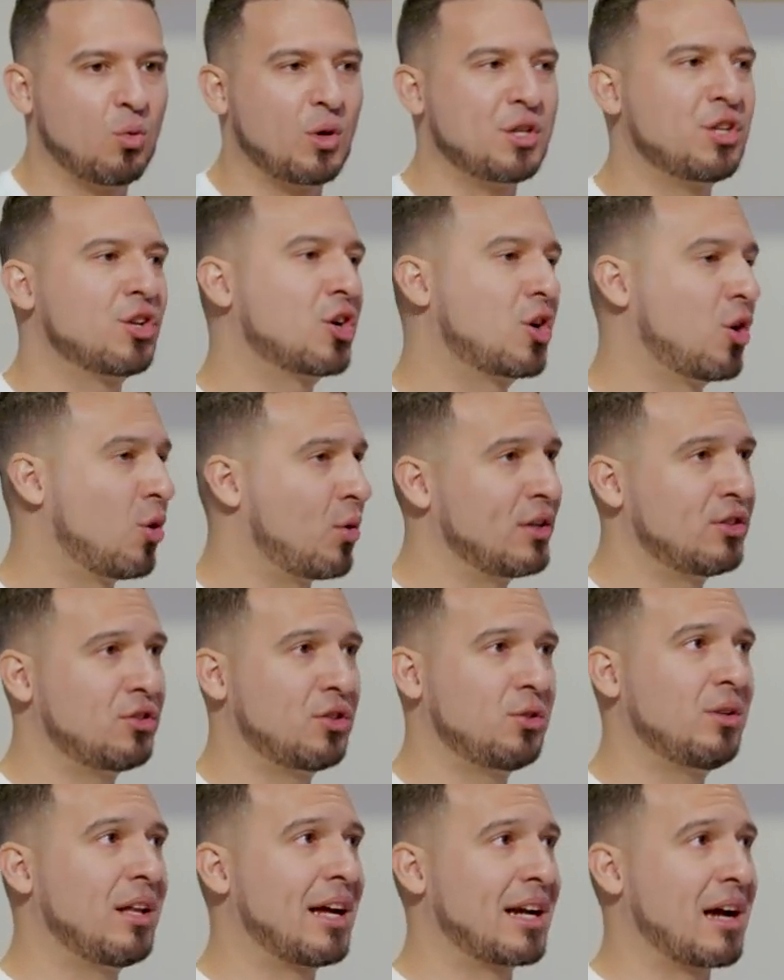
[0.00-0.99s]
When you're going
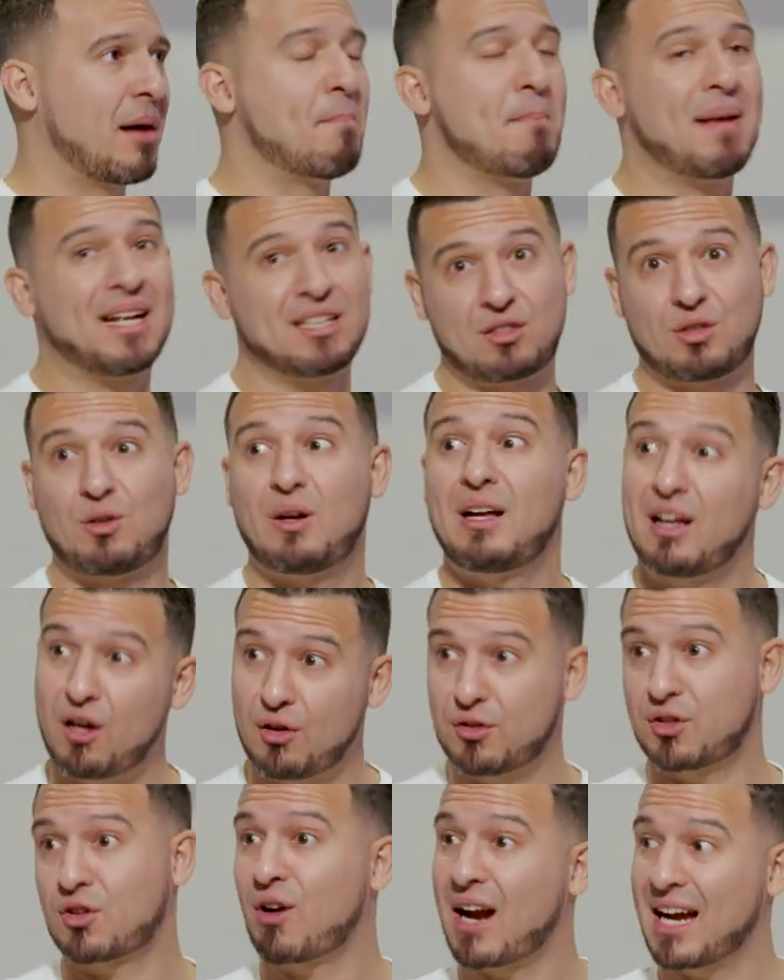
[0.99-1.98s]
through like a mental
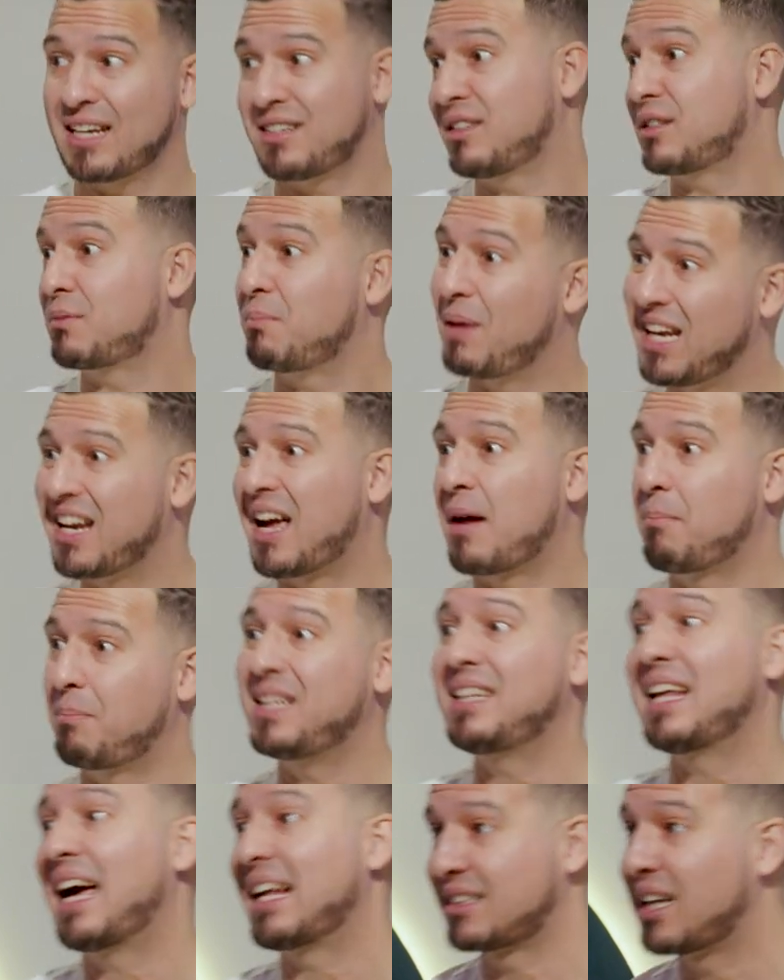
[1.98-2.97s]
health crisis, may not
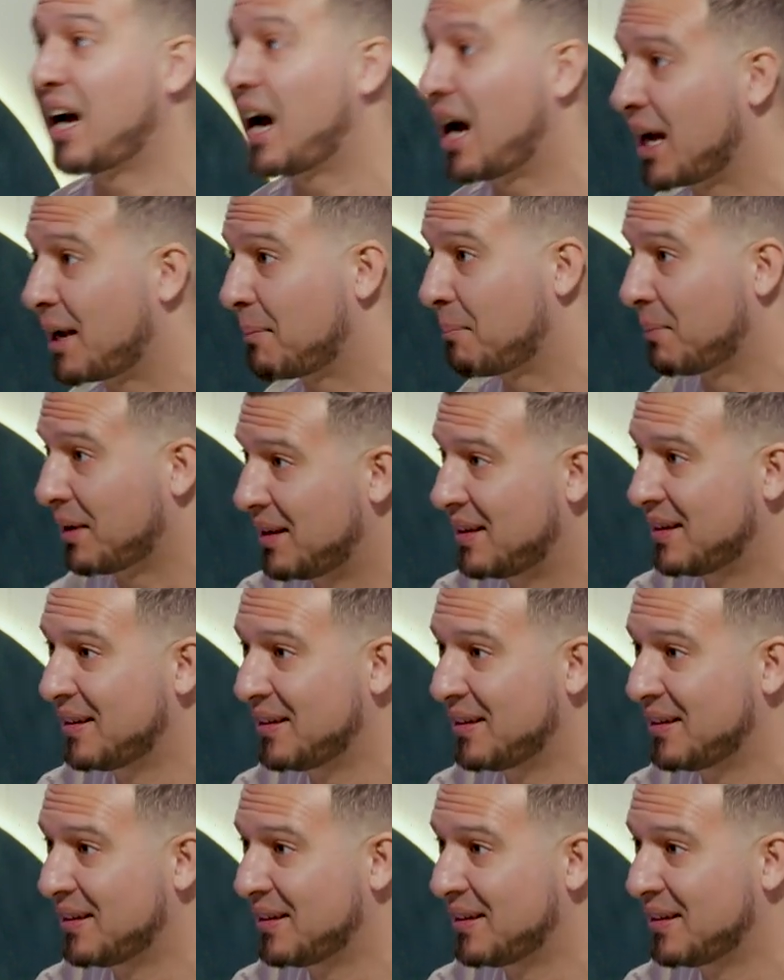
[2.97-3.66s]
be that time.